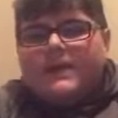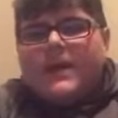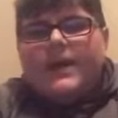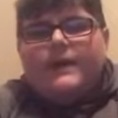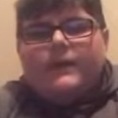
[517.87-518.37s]

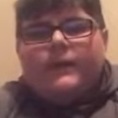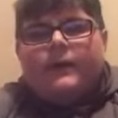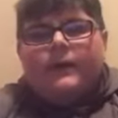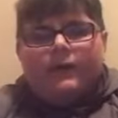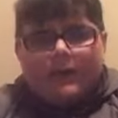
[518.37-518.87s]
in
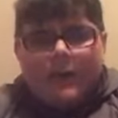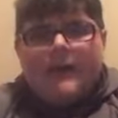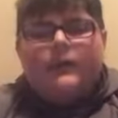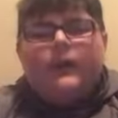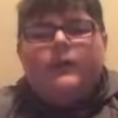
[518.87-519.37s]

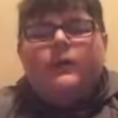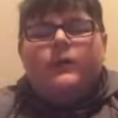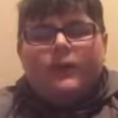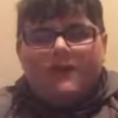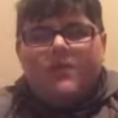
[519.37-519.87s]
England,
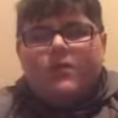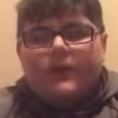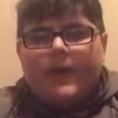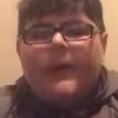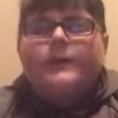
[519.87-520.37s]
in the
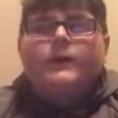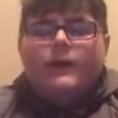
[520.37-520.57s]
UK.